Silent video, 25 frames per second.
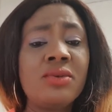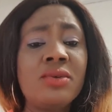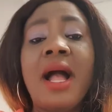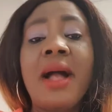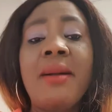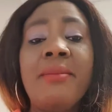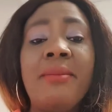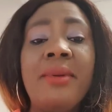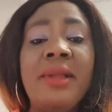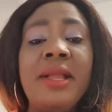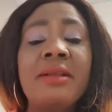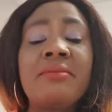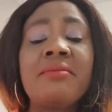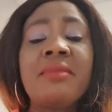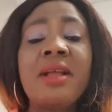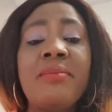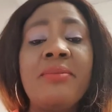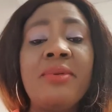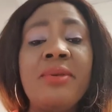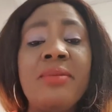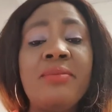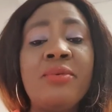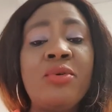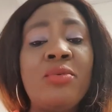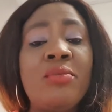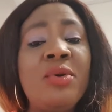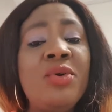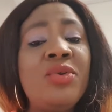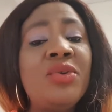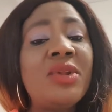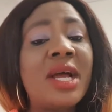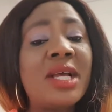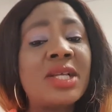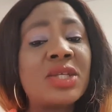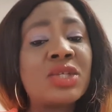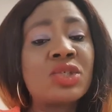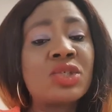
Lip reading: I beg my people, may not